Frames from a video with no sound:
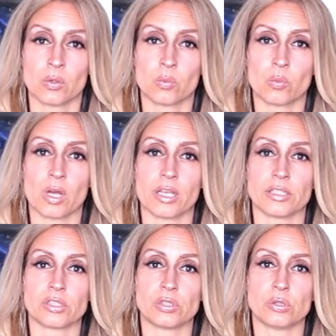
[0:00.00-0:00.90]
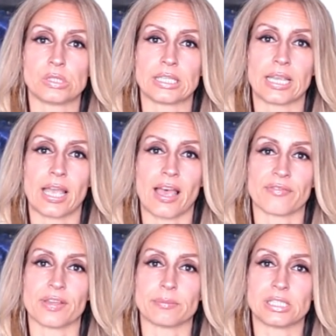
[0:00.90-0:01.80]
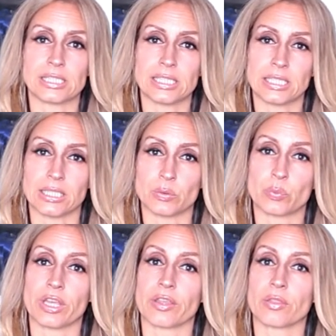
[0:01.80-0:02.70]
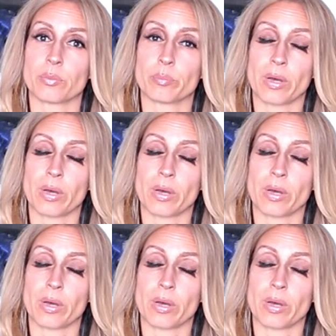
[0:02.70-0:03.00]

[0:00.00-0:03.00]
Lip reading: was using FMT with